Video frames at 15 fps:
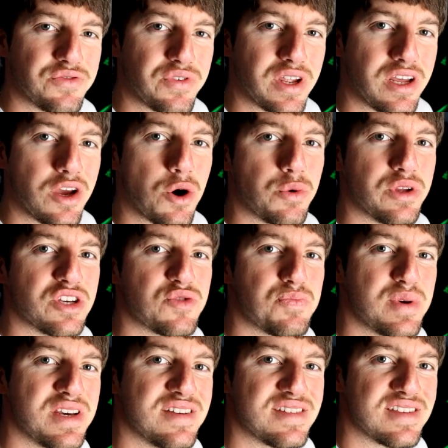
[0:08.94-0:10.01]
video, this
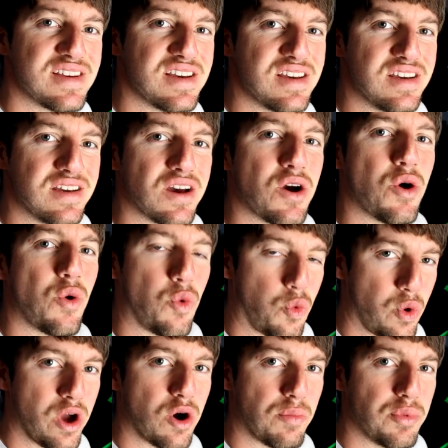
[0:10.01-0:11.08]
PC
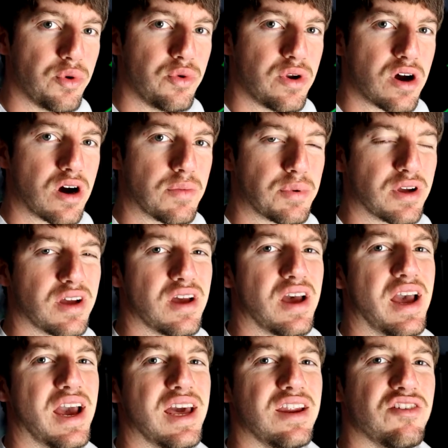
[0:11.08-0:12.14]
will boot up,
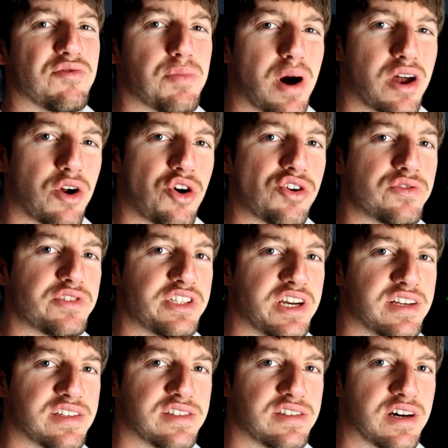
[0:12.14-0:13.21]
and if by the off
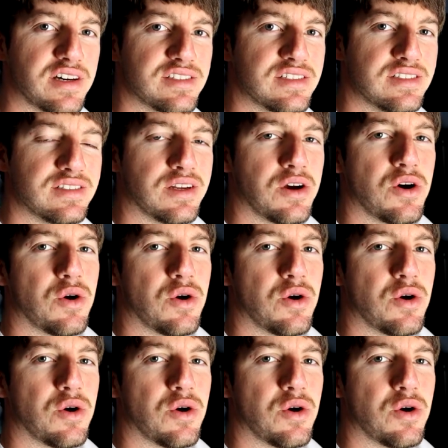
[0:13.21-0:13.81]
chance it doesn't,